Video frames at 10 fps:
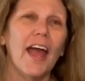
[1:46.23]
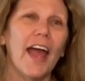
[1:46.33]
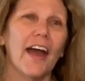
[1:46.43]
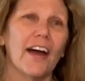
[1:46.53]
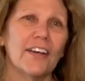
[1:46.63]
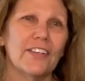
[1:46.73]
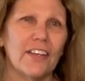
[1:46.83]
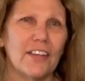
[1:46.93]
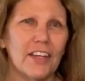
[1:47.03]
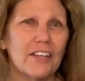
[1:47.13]

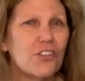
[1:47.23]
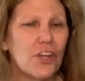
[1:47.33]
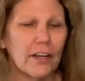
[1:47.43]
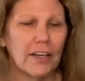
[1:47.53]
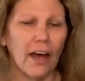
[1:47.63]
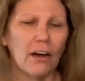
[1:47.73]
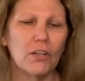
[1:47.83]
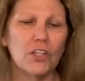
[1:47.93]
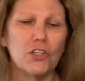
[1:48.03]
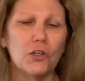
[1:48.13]
and then check
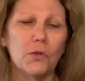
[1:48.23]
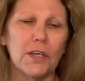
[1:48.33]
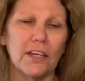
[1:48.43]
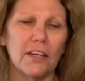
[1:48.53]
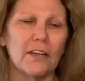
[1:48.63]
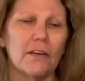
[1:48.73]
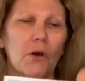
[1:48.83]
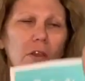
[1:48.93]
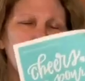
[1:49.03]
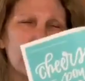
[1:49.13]
out. You get
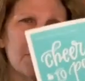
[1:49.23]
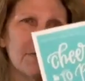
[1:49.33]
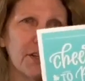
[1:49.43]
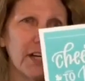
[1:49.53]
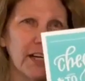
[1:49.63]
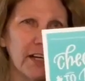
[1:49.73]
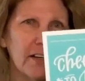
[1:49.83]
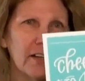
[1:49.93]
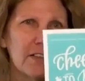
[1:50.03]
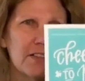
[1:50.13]
this
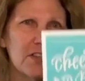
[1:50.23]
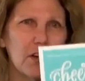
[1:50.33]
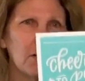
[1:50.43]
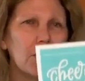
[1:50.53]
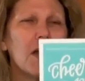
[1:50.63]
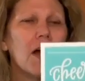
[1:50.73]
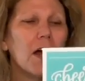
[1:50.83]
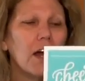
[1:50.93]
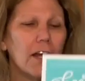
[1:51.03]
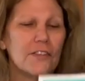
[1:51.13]
free. So
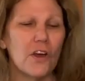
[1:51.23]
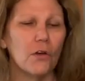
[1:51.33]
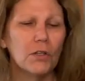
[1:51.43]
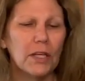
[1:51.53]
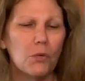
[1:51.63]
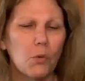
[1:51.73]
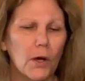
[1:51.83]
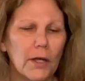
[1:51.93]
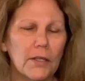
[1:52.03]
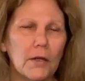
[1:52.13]
it's only
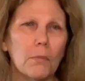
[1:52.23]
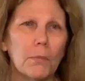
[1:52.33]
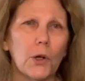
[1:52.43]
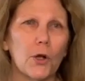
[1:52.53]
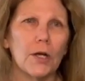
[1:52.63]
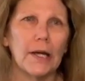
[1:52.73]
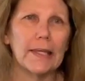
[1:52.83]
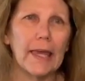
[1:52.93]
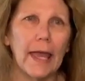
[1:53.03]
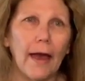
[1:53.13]
one per
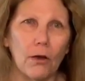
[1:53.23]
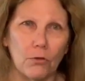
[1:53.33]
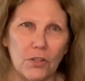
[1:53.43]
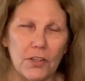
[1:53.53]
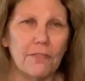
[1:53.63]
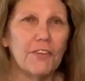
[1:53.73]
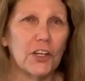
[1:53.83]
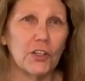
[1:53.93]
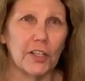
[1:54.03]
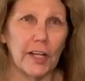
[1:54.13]
account. They
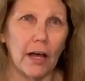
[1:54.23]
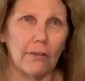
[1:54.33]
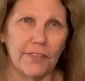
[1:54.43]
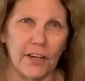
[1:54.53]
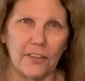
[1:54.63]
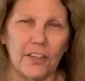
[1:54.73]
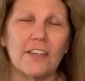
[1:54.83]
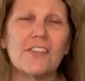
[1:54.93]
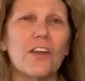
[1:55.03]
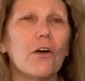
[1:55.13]
figured it out
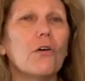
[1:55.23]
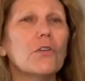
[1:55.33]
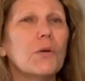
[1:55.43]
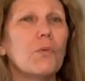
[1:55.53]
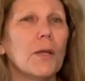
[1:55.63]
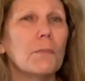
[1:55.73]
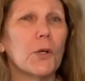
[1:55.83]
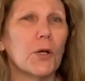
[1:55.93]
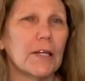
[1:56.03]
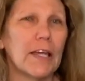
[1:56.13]
finally. So only one
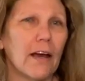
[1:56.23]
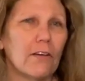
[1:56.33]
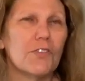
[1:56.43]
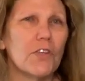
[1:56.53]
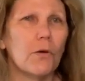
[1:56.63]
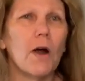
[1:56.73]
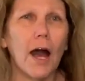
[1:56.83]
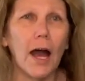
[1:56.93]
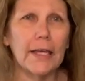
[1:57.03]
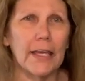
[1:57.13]
per account. So
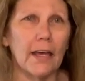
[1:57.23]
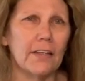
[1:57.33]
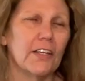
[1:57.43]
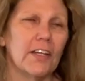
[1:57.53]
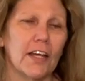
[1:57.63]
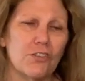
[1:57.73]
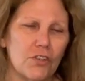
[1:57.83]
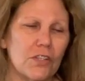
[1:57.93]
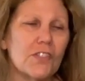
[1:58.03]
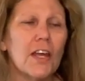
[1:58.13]
I can't get
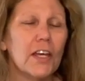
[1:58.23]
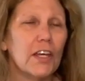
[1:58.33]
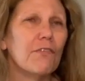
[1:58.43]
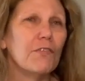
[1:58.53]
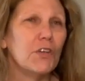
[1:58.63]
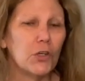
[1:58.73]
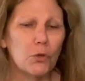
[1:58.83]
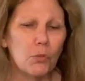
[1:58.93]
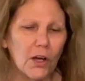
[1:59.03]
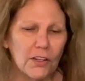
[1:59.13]
extras. If
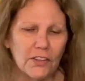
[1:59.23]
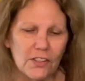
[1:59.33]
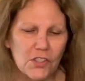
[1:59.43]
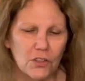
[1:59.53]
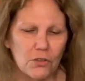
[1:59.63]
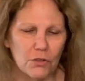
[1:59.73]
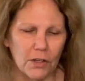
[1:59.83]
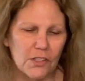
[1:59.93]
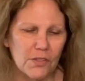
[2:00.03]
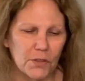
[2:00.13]
you want this cute
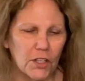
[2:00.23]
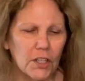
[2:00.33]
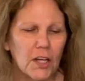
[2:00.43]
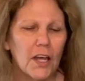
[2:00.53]
transfer,